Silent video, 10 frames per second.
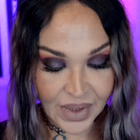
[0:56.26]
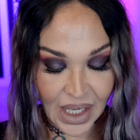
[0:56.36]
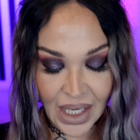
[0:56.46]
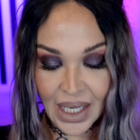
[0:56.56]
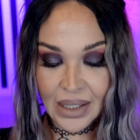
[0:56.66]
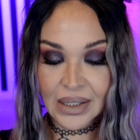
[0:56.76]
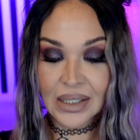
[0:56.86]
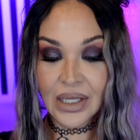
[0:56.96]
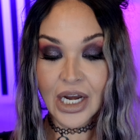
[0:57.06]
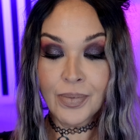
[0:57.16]

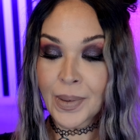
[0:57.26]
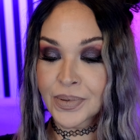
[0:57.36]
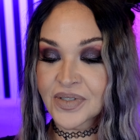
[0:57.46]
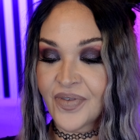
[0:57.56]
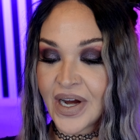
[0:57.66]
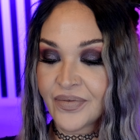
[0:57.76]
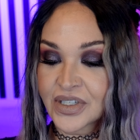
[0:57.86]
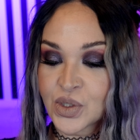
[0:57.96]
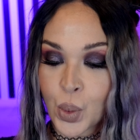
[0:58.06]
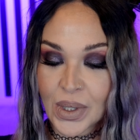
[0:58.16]
A lot of people's
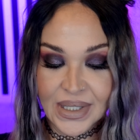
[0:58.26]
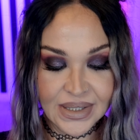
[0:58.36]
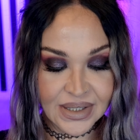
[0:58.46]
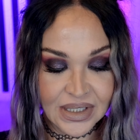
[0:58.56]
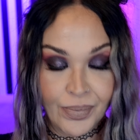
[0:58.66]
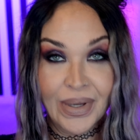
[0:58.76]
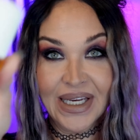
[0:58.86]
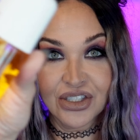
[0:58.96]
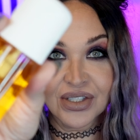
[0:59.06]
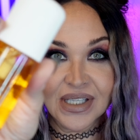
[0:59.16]
favorites was the
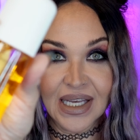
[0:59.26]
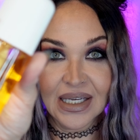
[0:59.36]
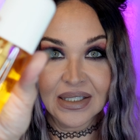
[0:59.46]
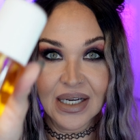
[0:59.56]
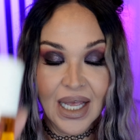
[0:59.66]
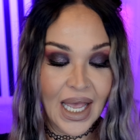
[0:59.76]
peach skin,